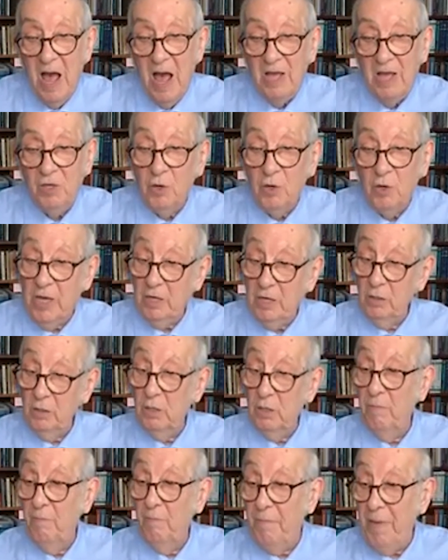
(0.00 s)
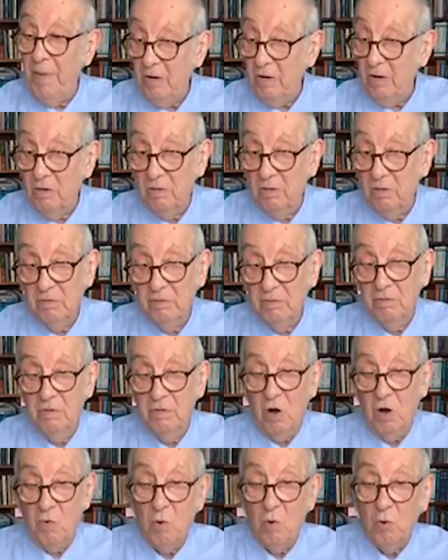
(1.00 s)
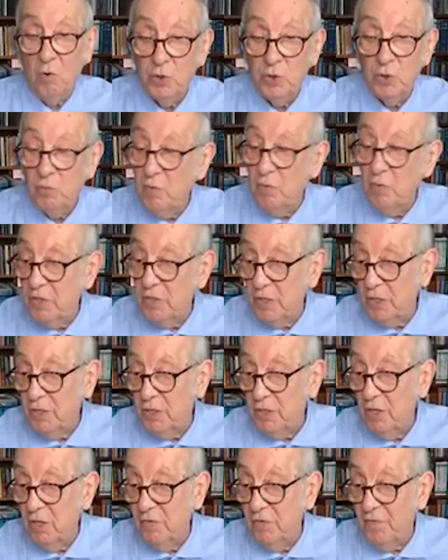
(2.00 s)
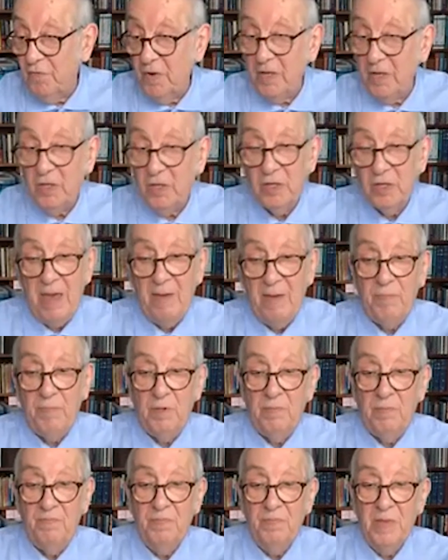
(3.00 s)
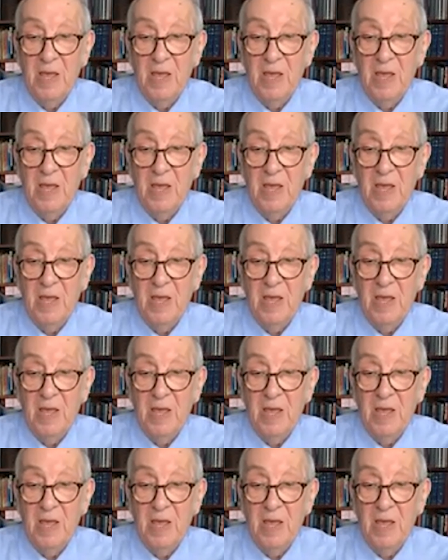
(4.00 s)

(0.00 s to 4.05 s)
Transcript: You get a little better corrosion resistance, for example.